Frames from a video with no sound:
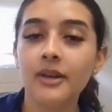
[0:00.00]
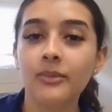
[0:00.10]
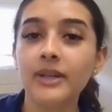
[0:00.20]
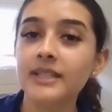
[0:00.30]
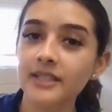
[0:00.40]

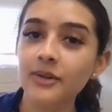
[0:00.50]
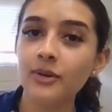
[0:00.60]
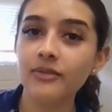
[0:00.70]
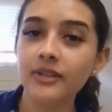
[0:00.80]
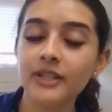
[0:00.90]
We did go
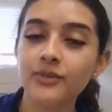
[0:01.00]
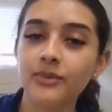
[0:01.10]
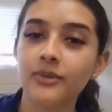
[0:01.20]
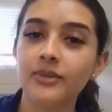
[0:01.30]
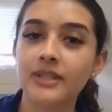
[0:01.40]
over these
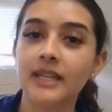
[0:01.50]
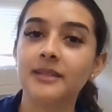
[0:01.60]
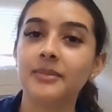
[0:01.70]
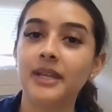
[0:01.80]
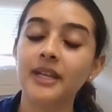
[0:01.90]
rules at the
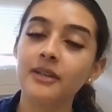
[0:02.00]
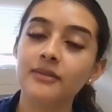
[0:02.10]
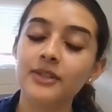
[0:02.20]
beginning of